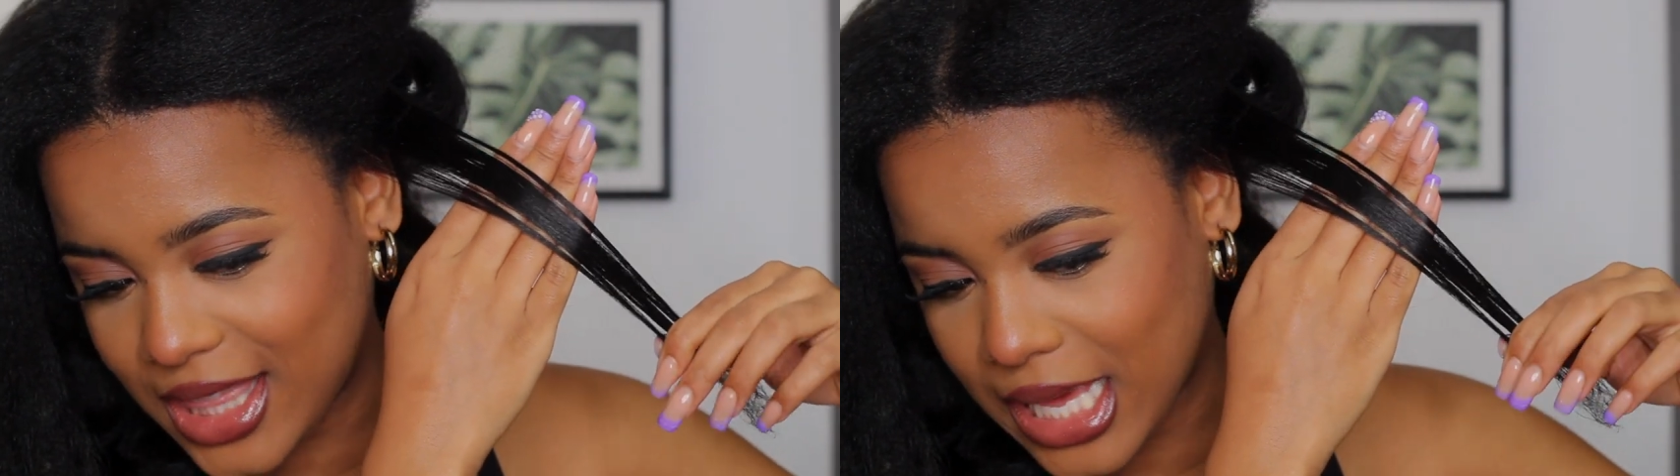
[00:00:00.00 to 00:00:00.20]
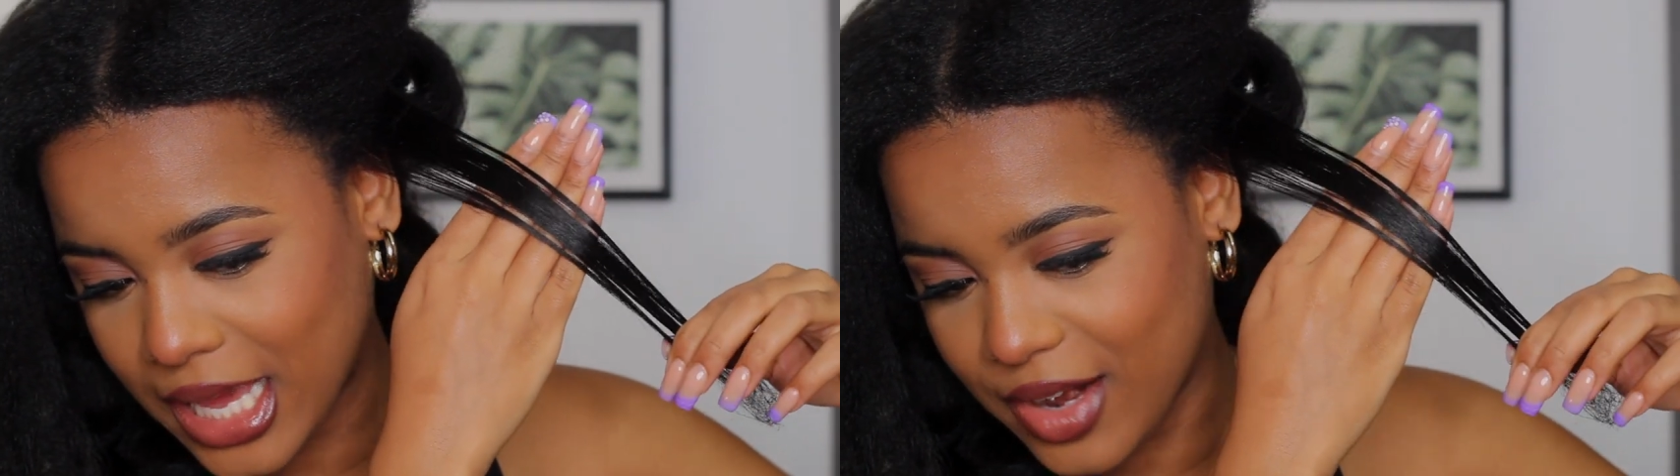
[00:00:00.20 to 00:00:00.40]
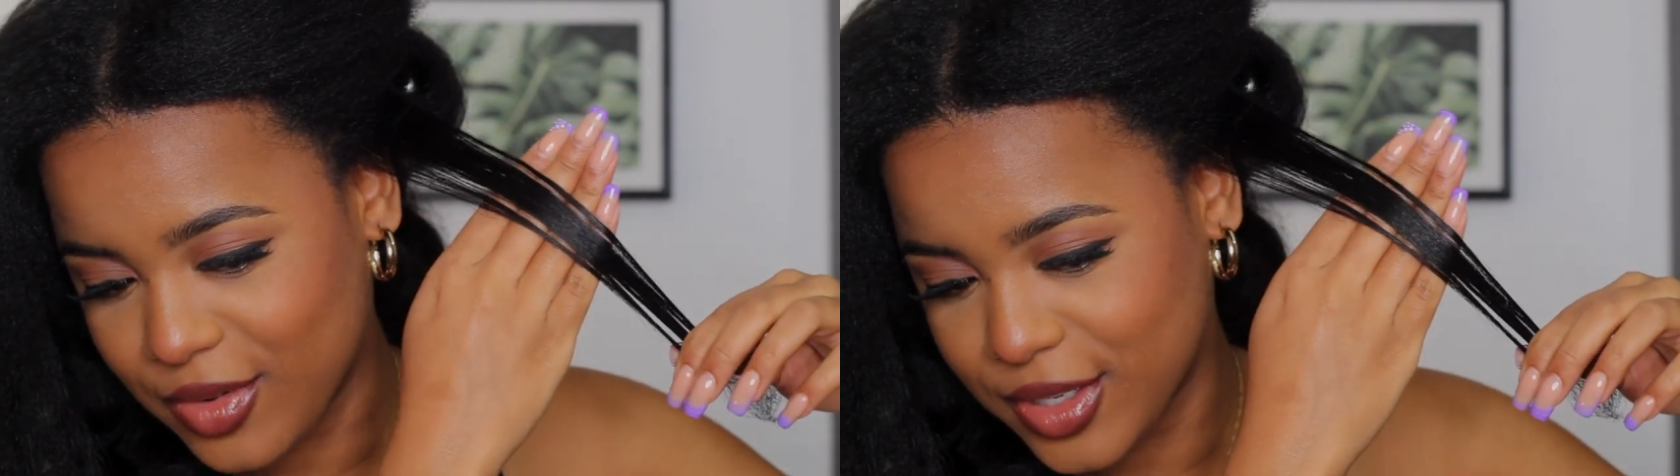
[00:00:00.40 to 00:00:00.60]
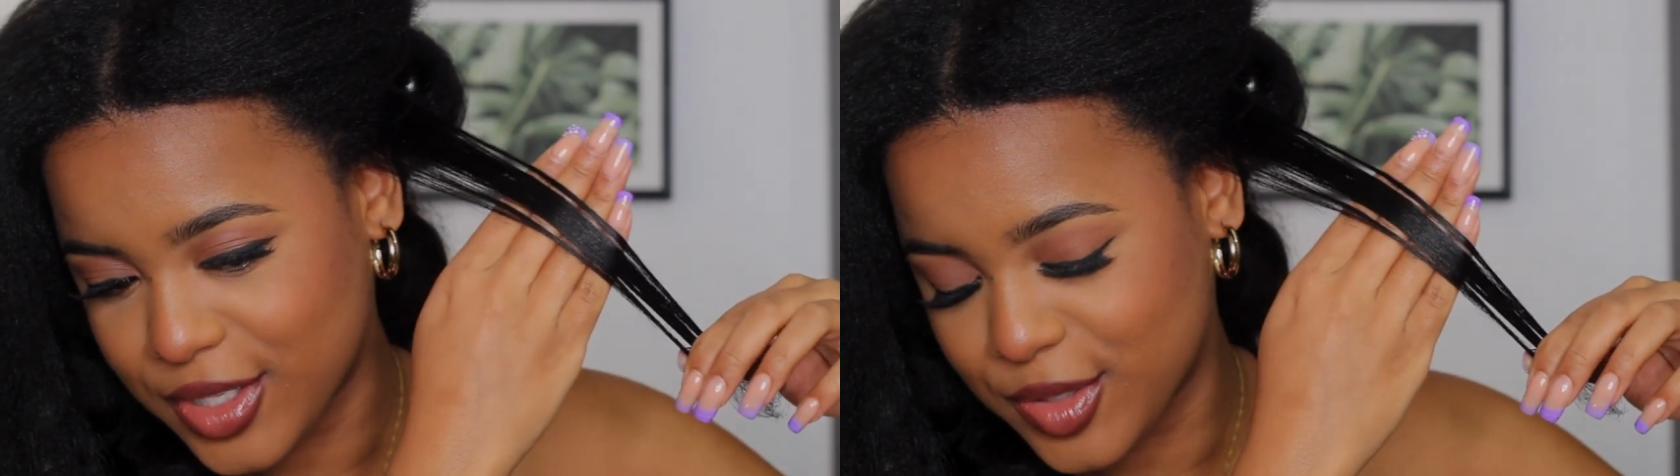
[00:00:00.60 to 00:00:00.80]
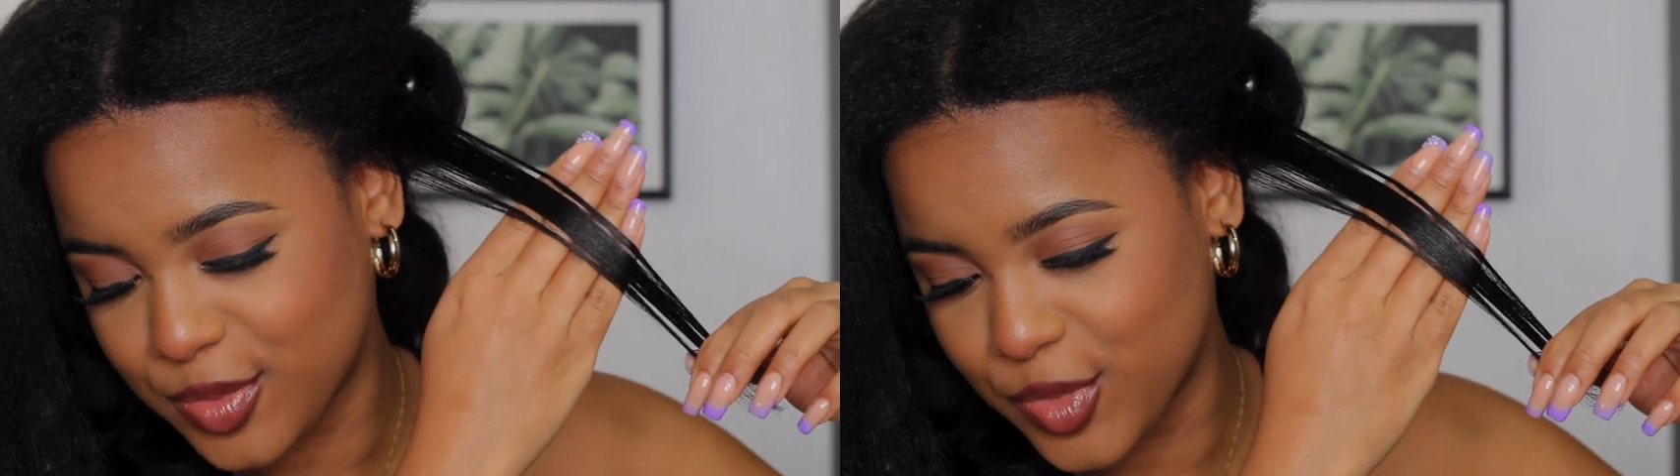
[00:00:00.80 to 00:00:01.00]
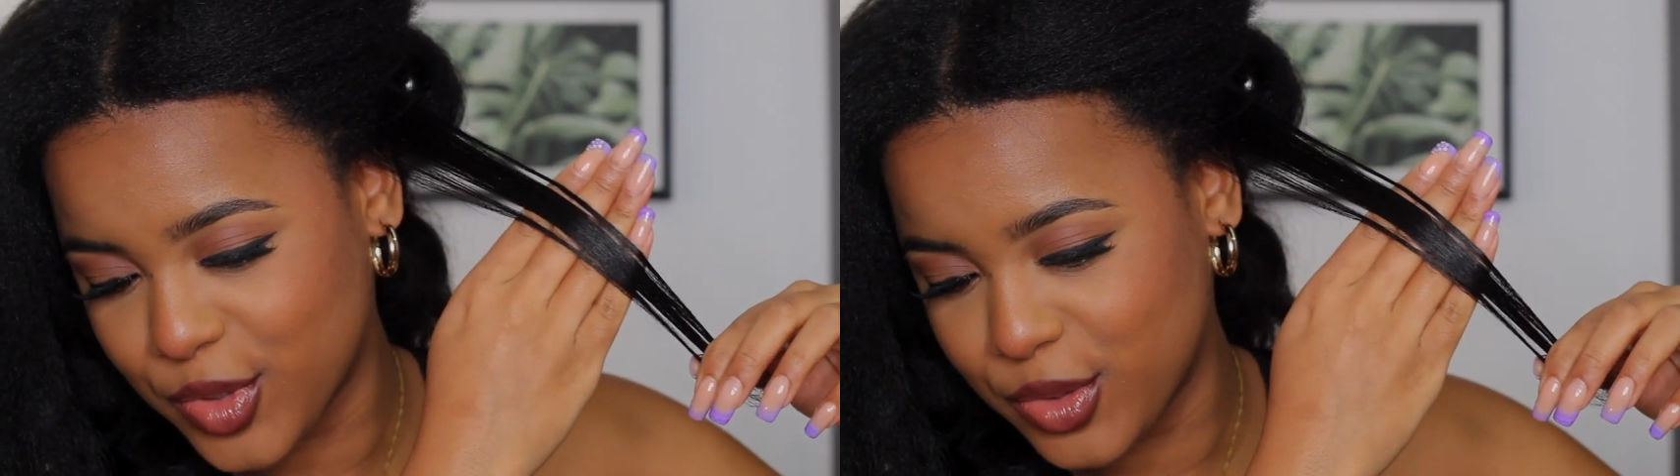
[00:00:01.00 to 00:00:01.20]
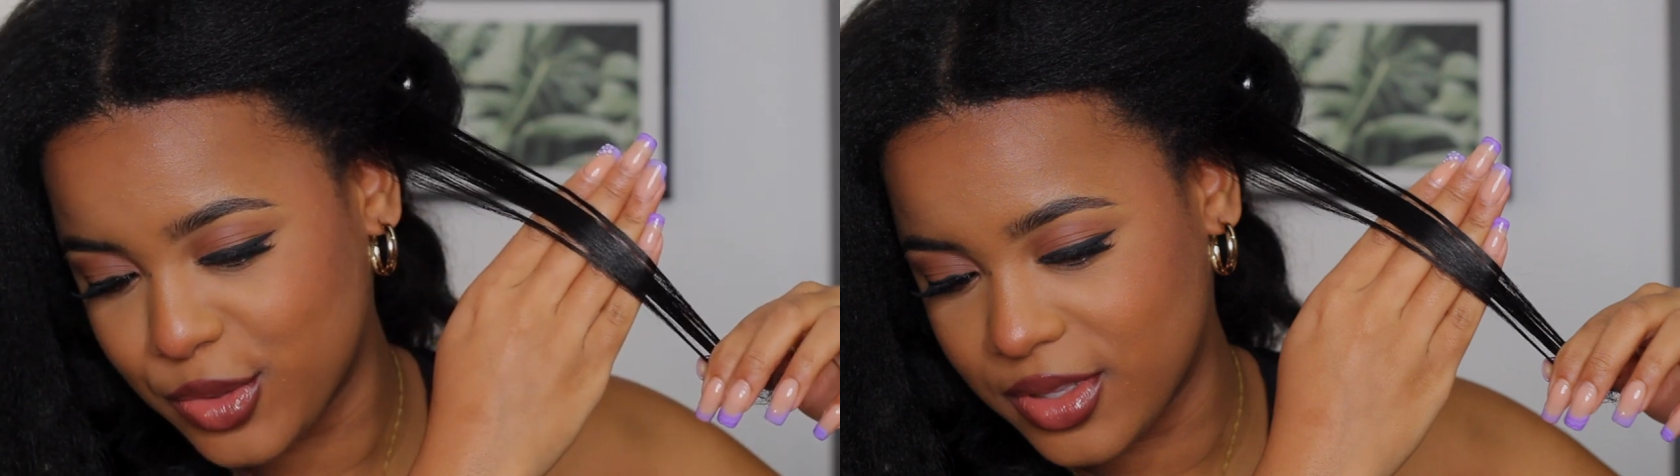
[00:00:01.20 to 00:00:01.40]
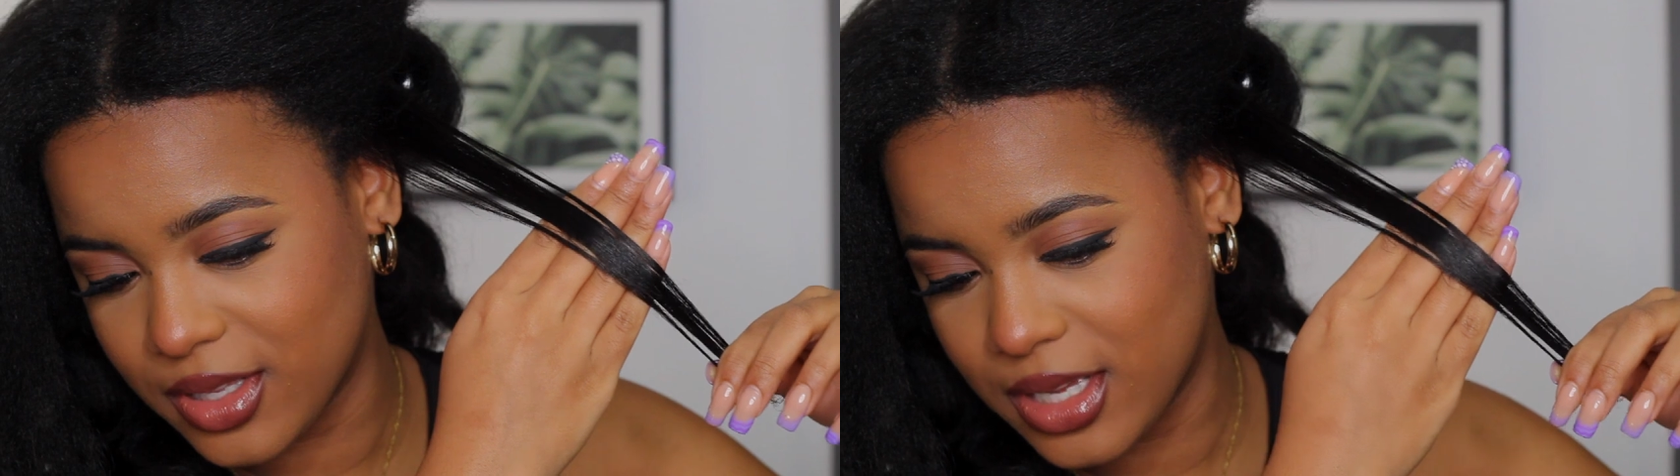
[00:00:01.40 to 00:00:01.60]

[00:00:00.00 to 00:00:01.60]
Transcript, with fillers: the hair is smooth.